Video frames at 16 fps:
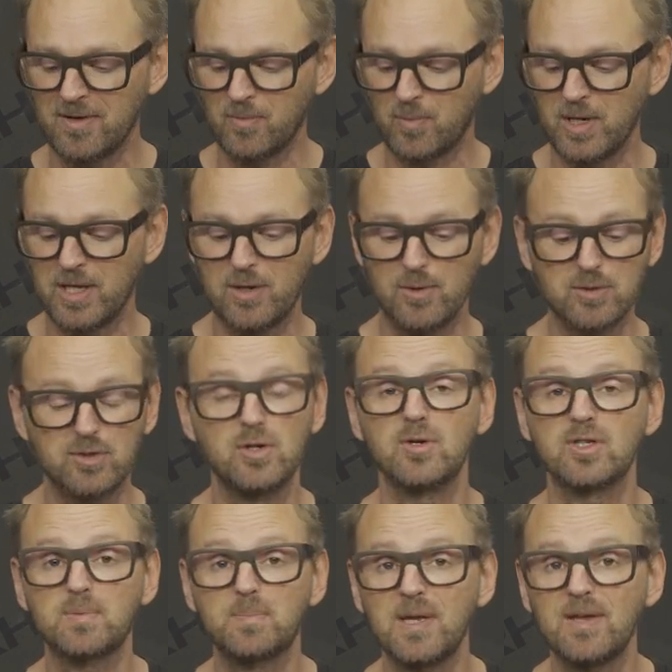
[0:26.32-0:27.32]
We use
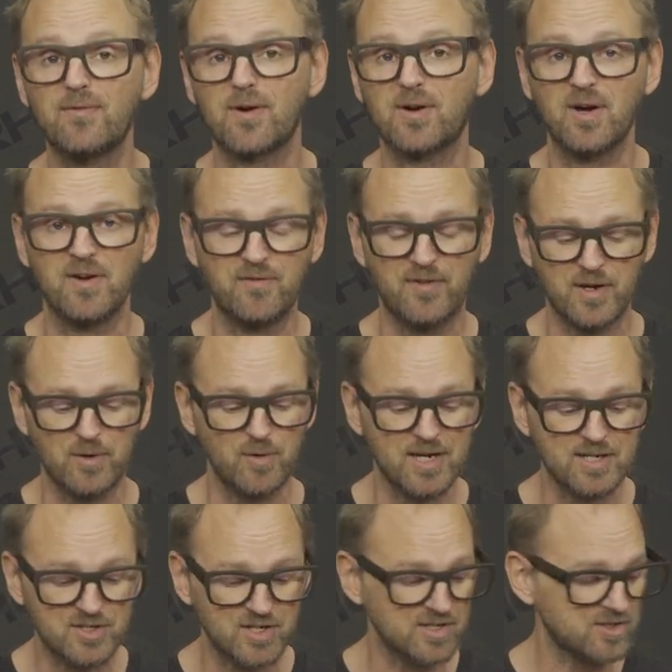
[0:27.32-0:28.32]
USB for
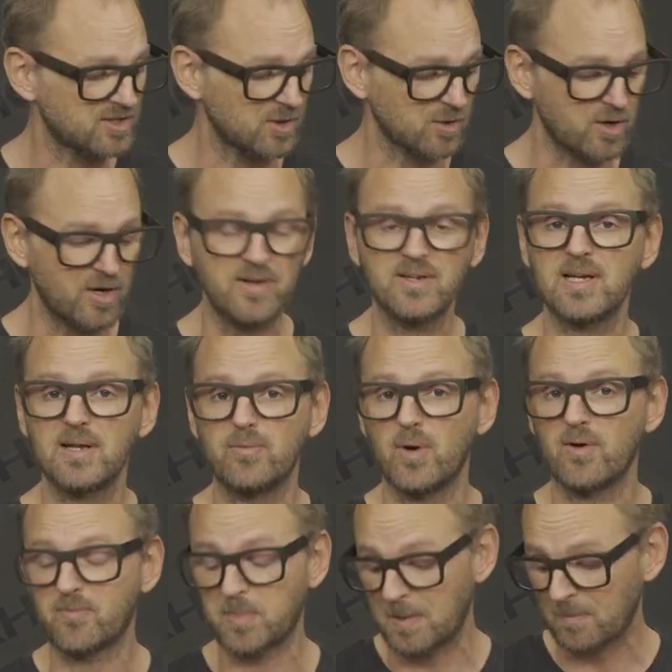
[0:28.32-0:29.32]
configuration, so currently
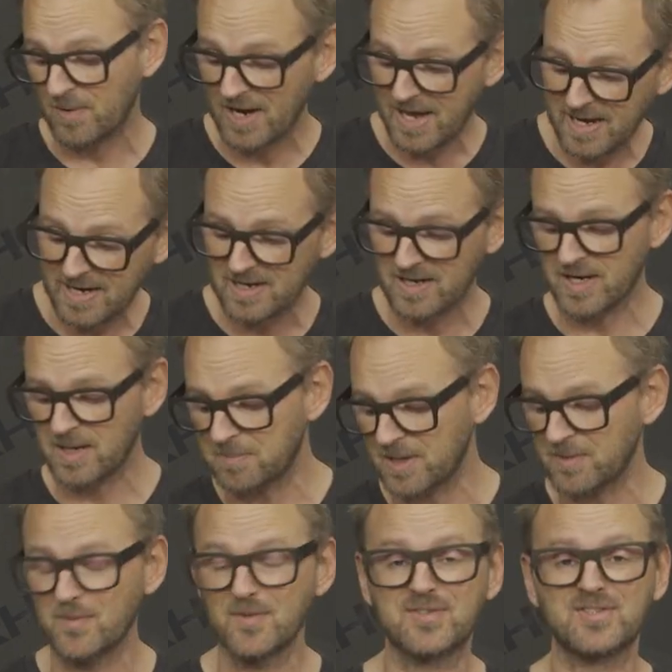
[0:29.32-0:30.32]
we have been playing a little
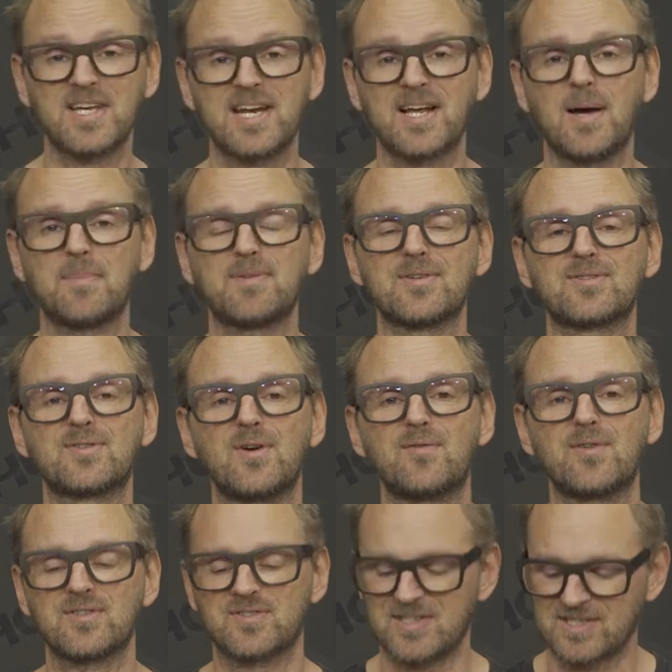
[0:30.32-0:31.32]
bit with setting up the
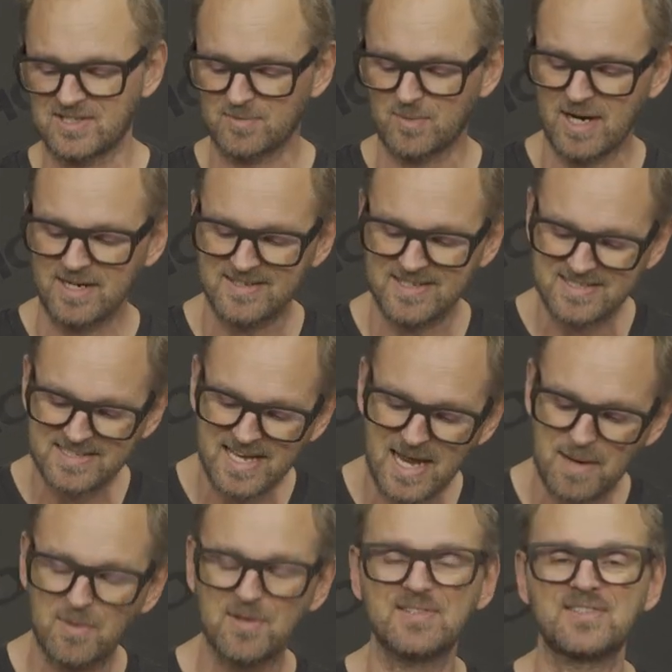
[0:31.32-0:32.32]
surface. This is why this
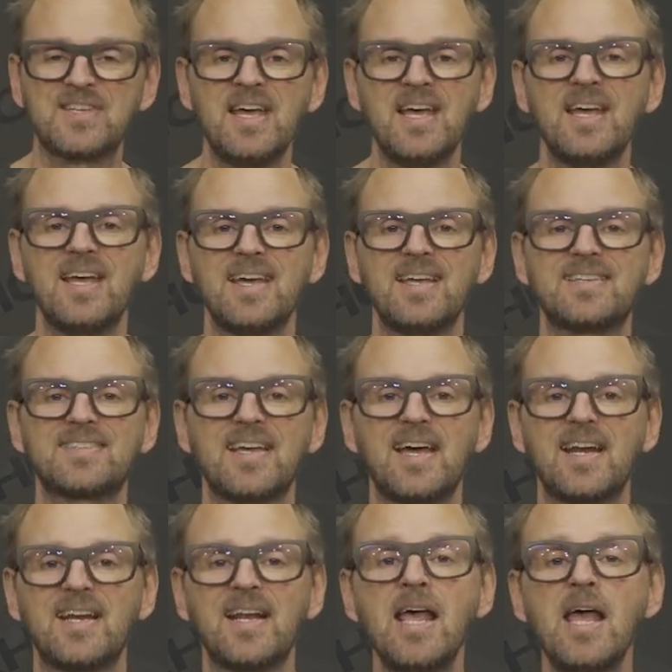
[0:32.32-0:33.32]
cable is
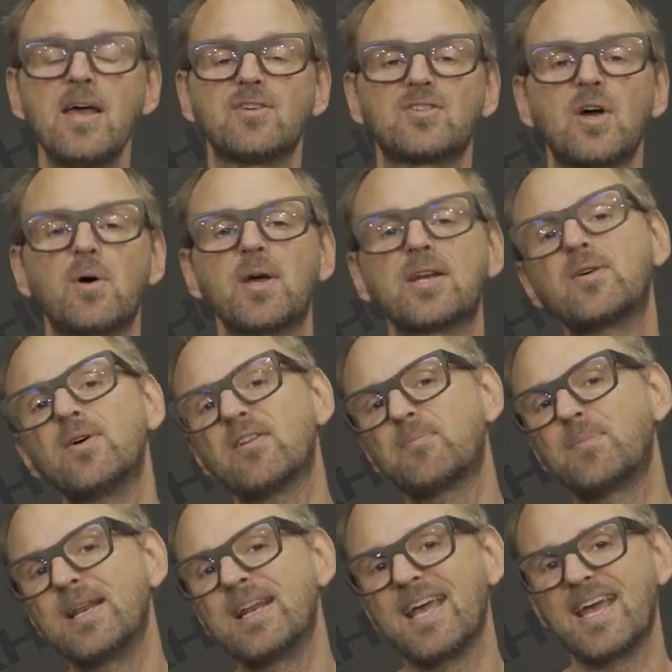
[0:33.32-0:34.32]
inside it. So it could
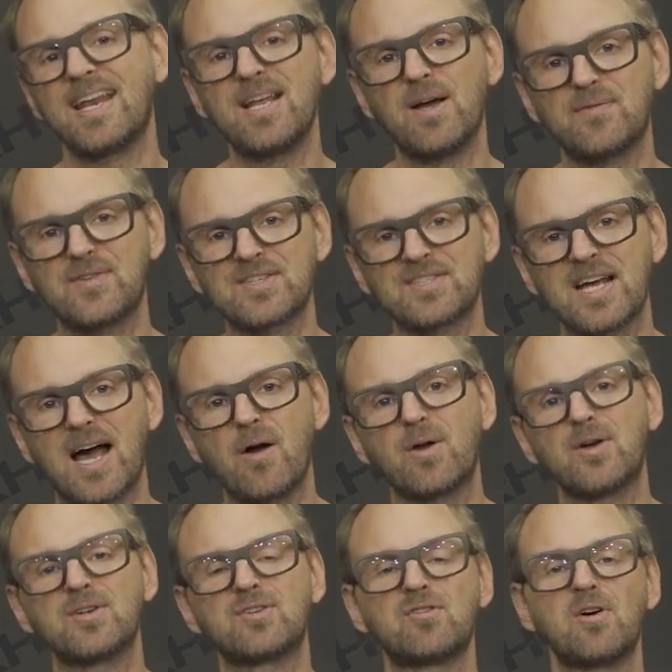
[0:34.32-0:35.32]
have been any of the
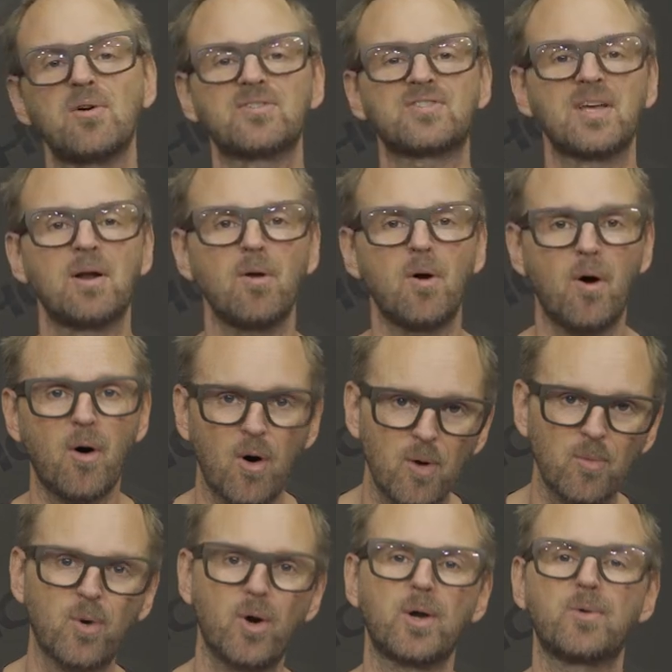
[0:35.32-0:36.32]
SKAARHOJ controllers. They'll
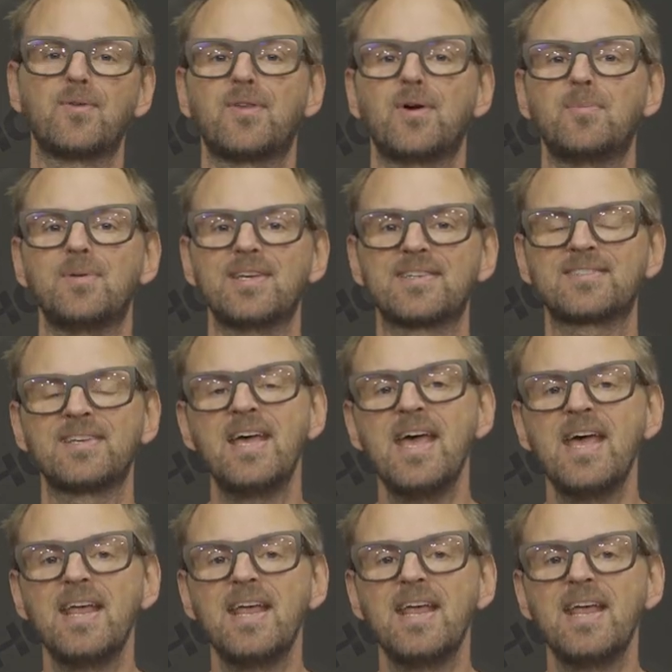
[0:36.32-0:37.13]
all work with OBS.